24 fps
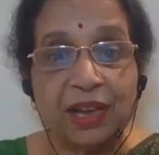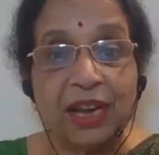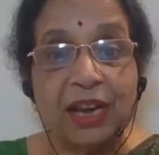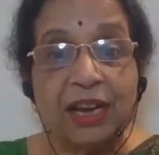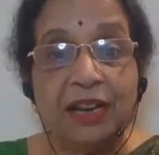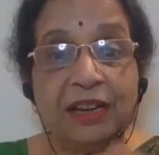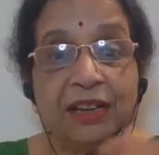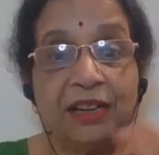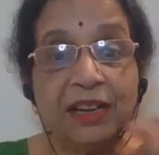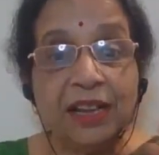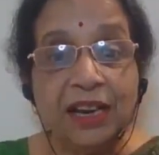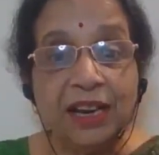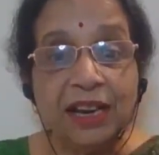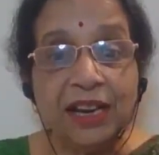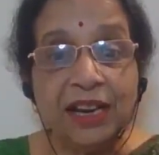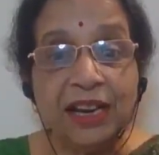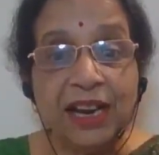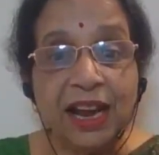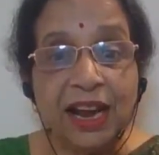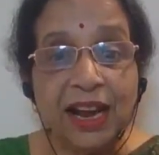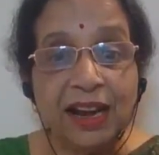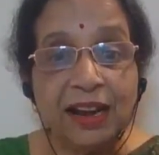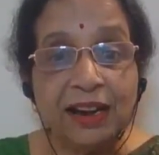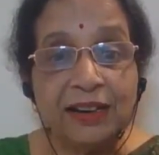It
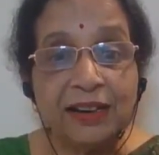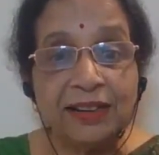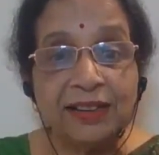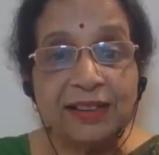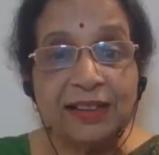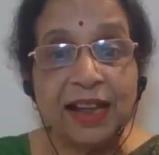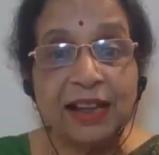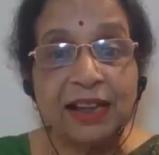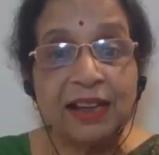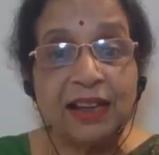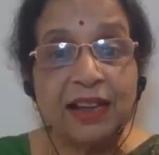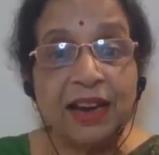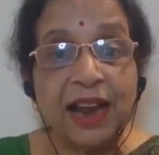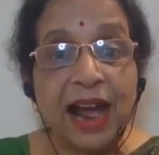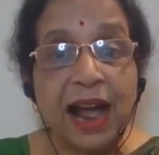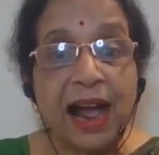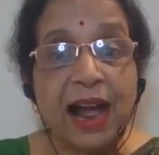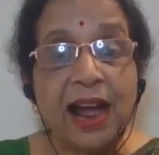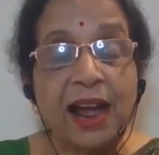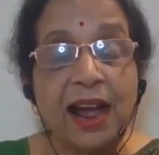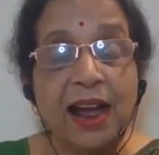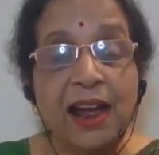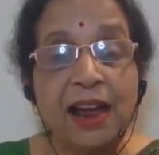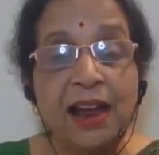creates a
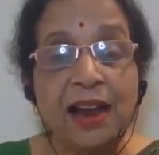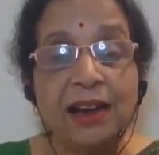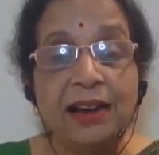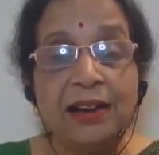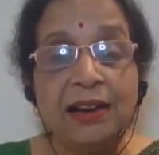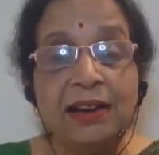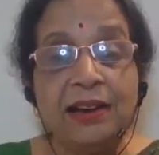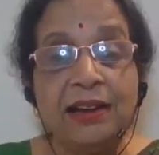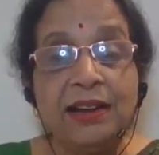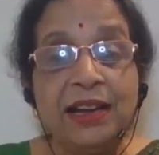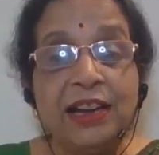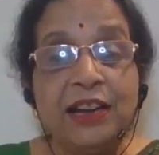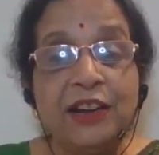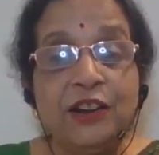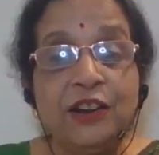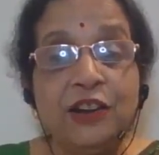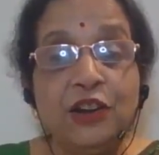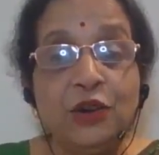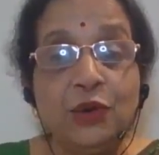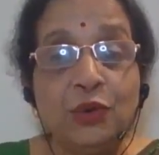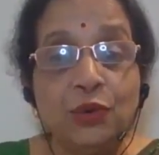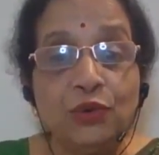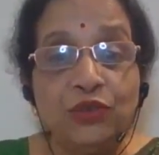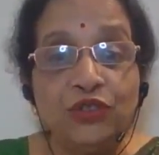grand
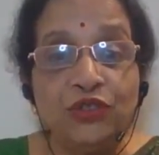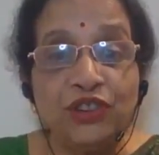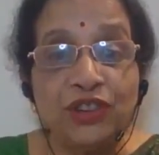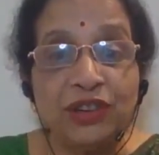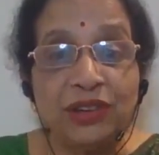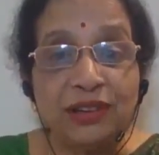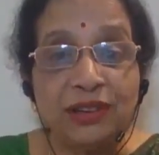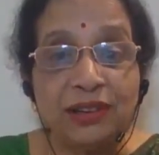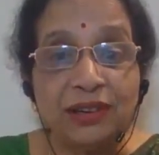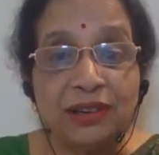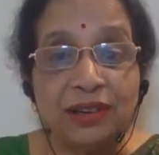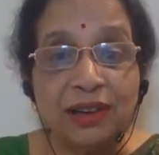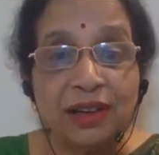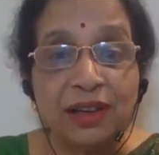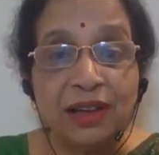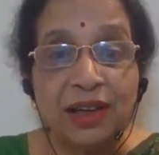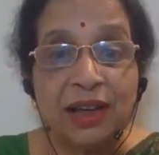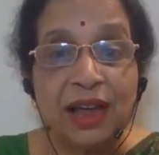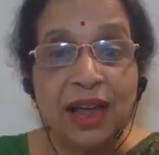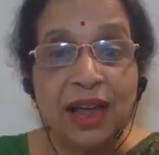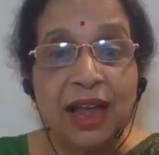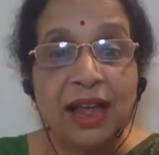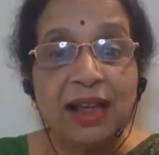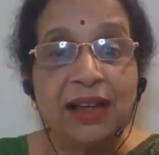illusion,
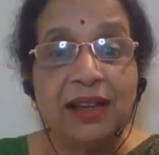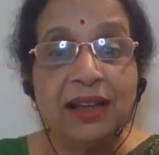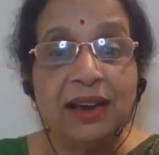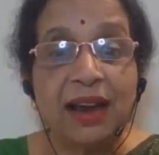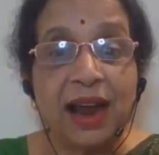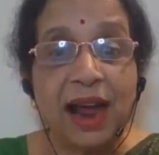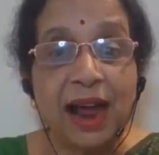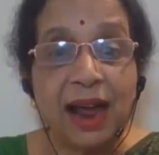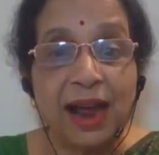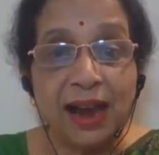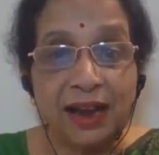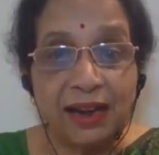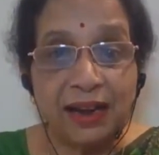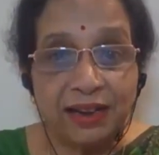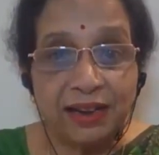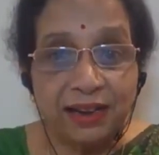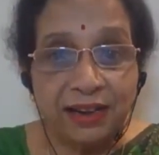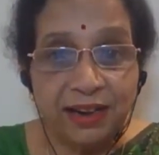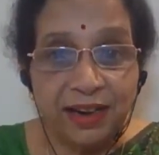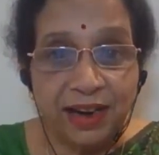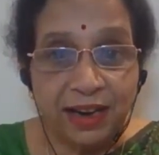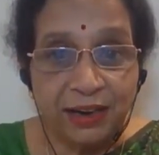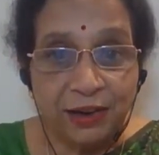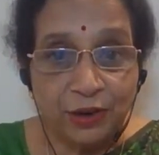a
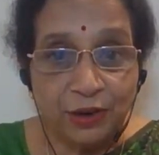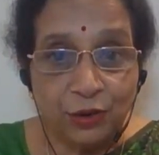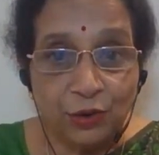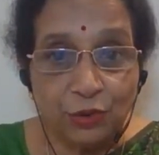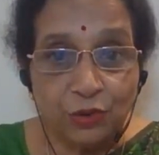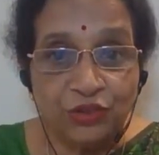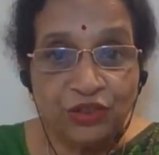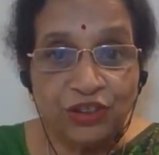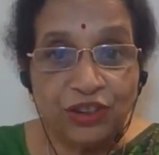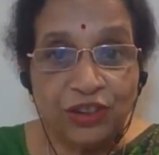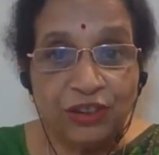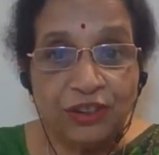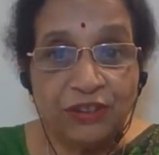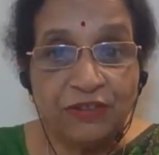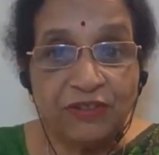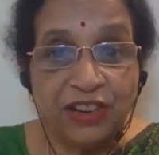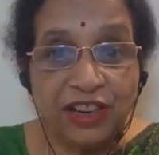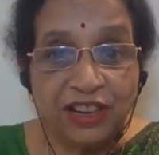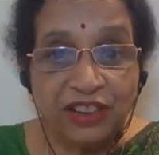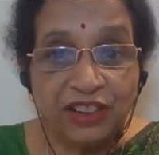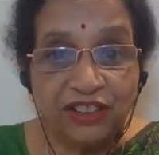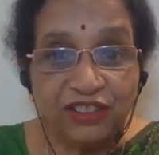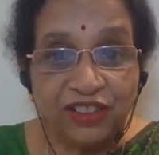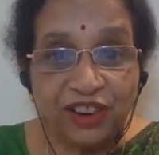grand delusion,
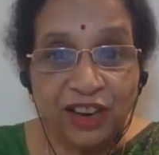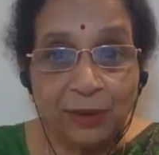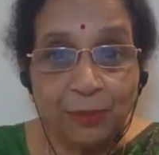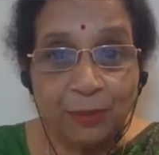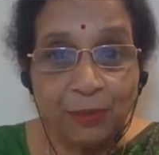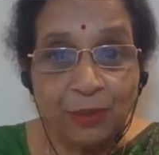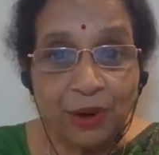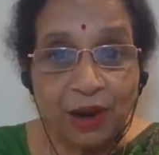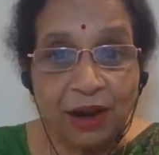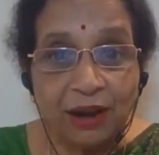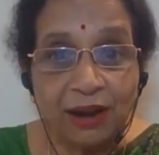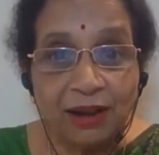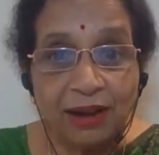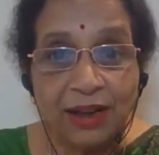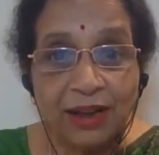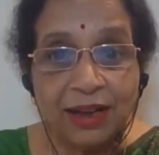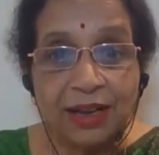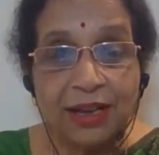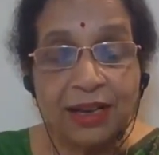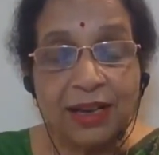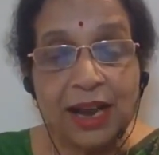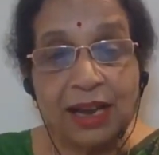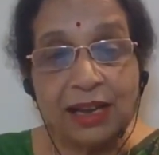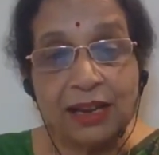Vikshepa,
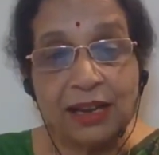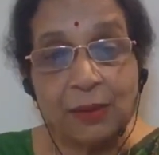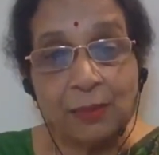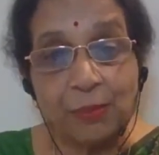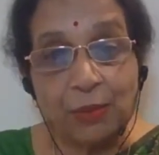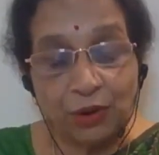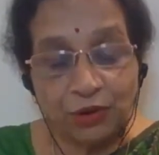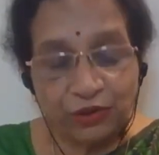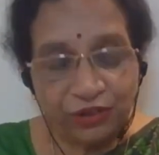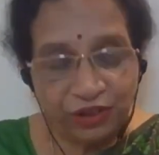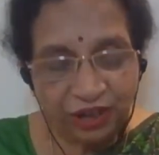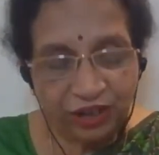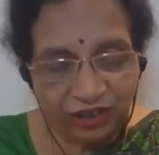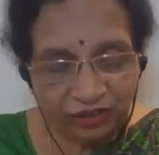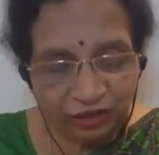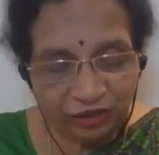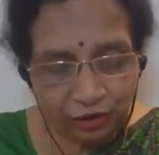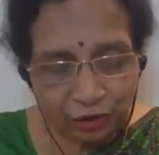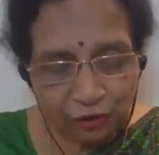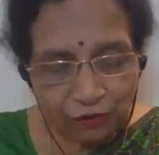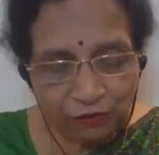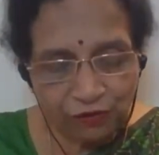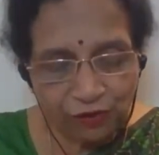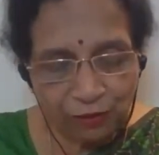like a
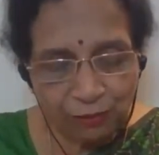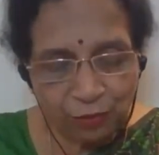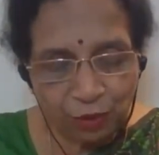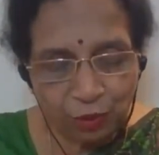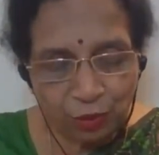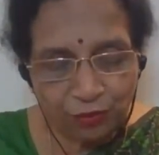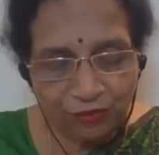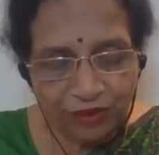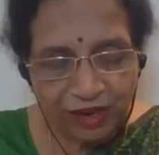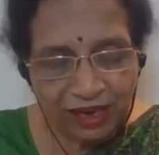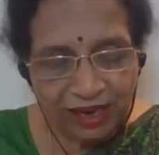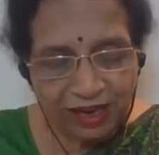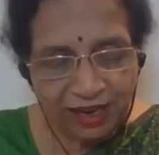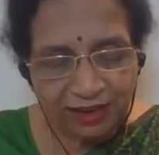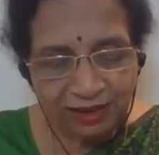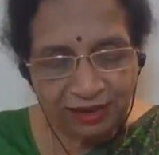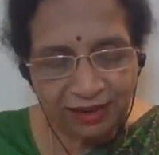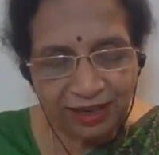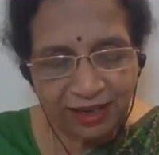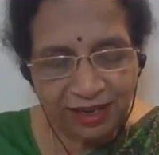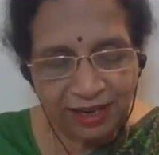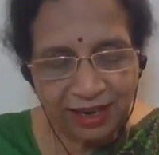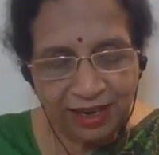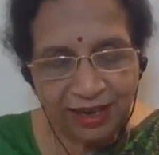projection of a movie
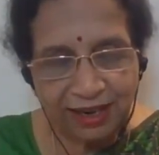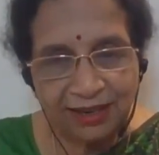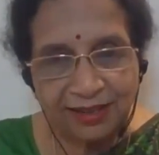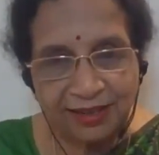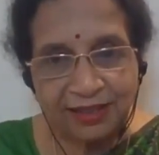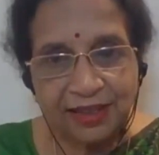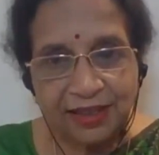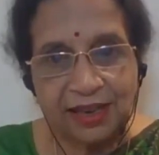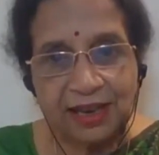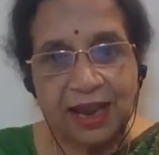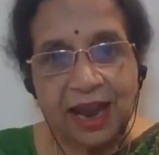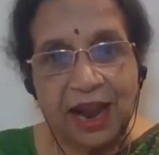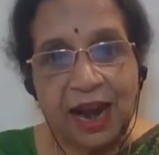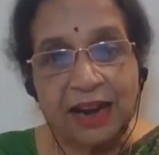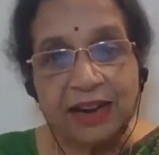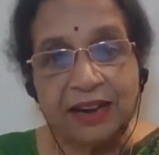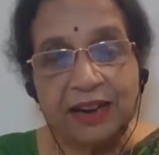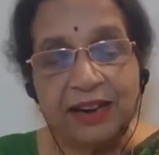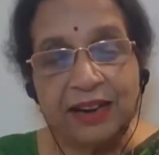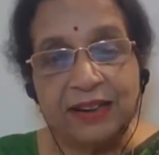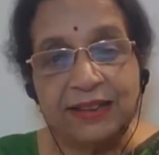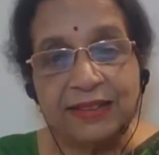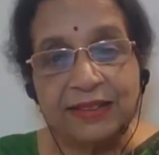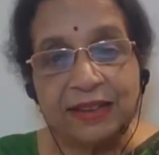it creates.
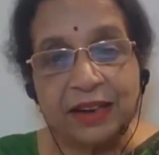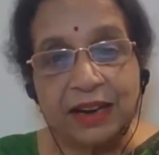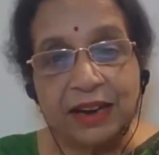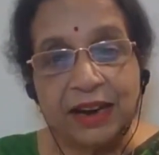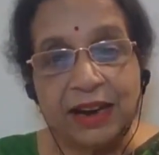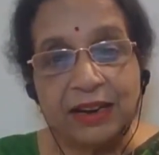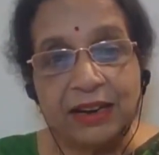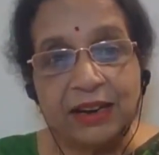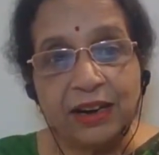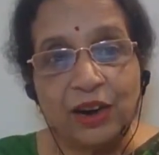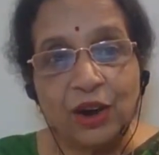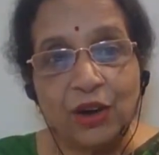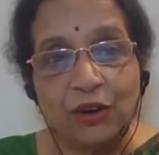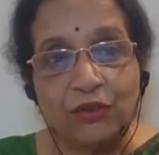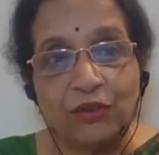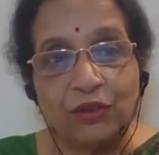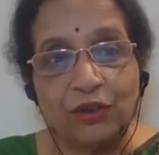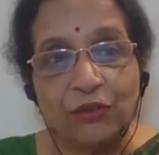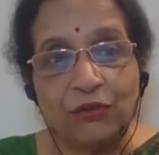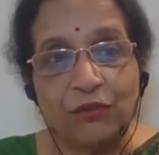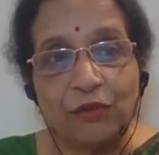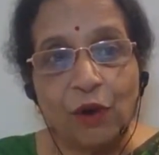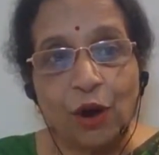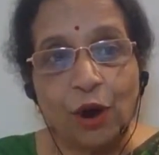And it is created out
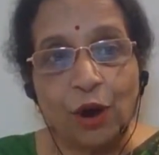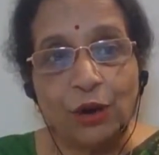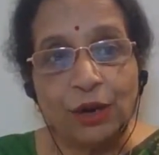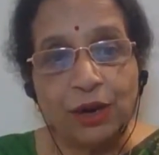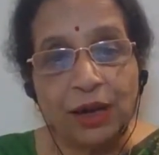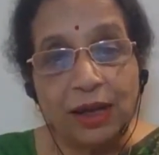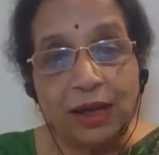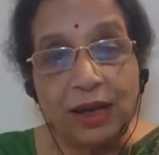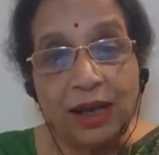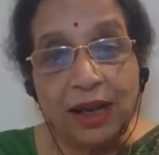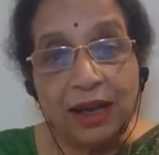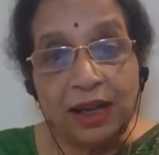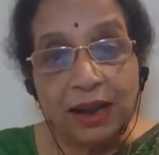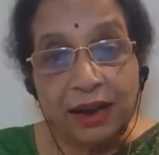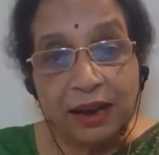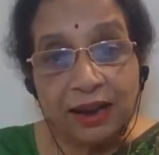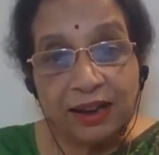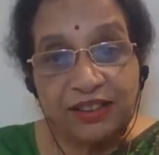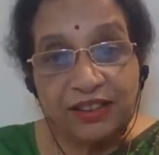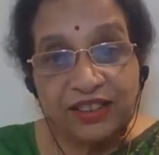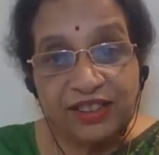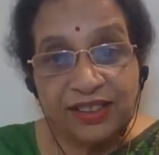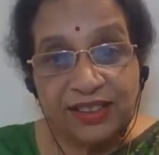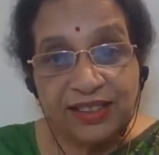of what?
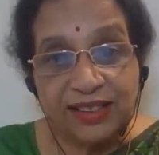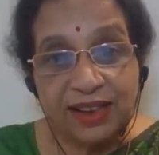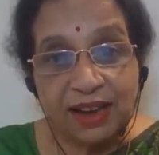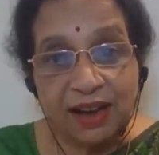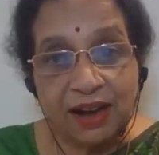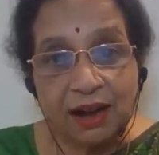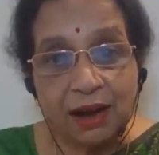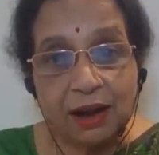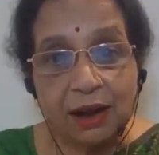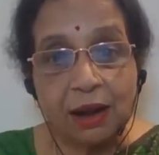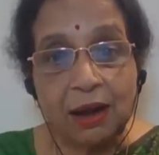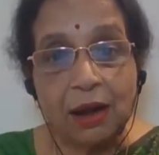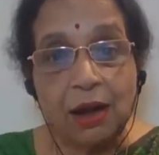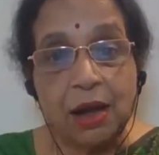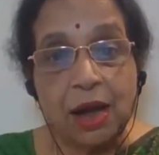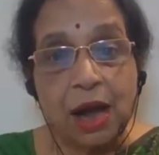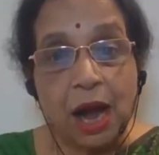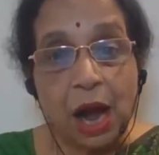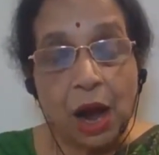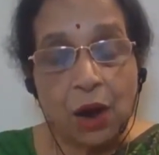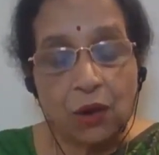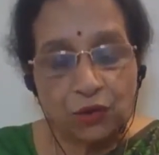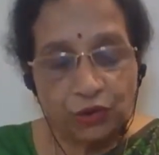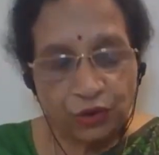Rajasaha.
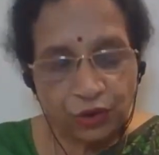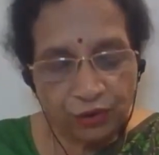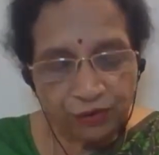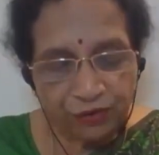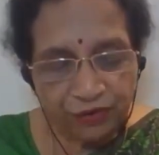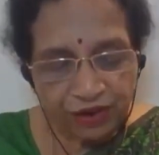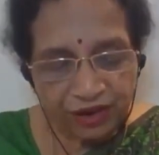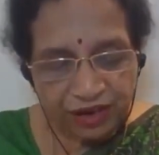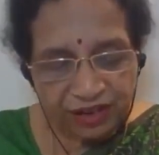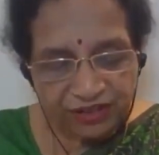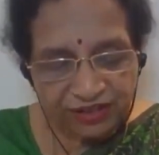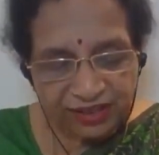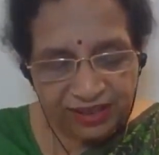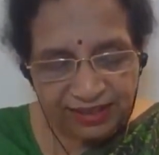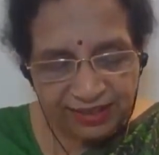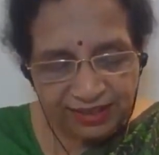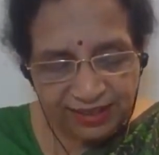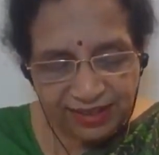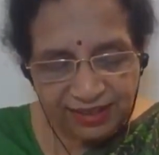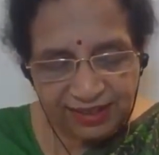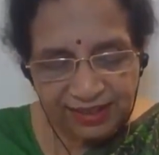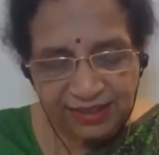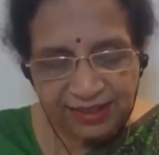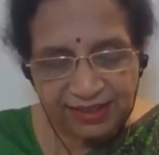Out of Rajas
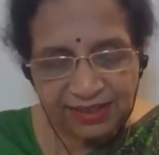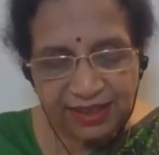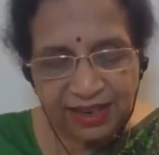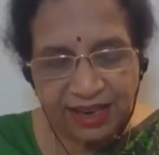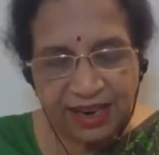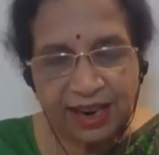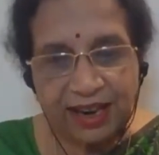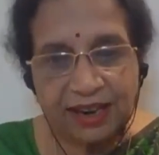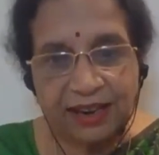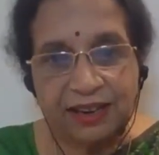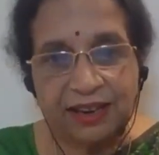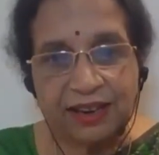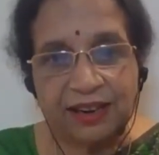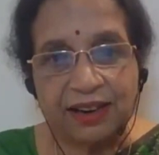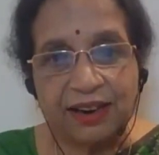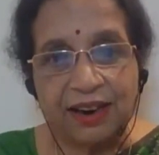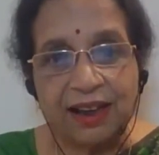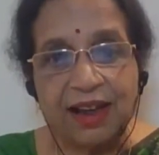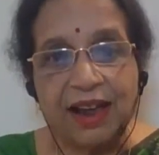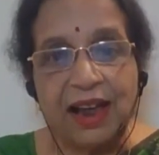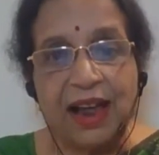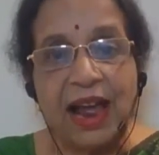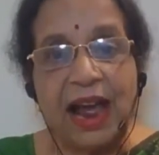this is created.